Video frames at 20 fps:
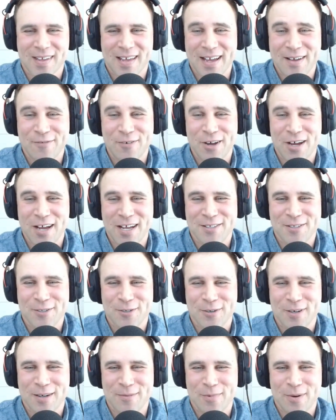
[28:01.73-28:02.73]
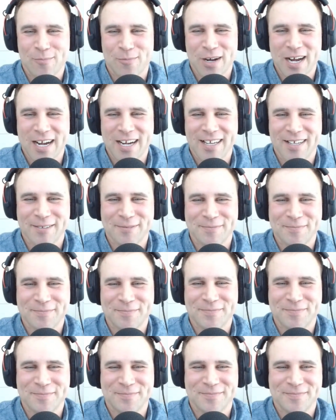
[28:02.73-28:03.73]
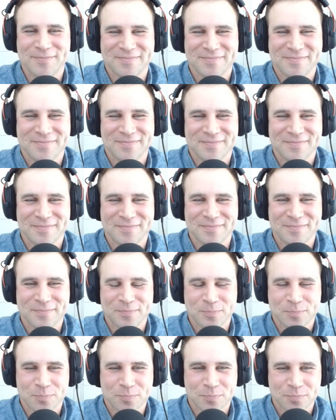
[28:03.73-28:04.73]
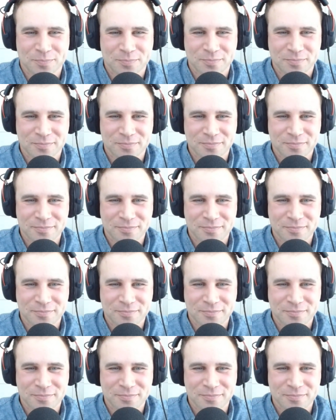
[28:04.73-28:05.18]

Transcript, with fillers: I have not, so I'm I'm ready. Here's your chance to bust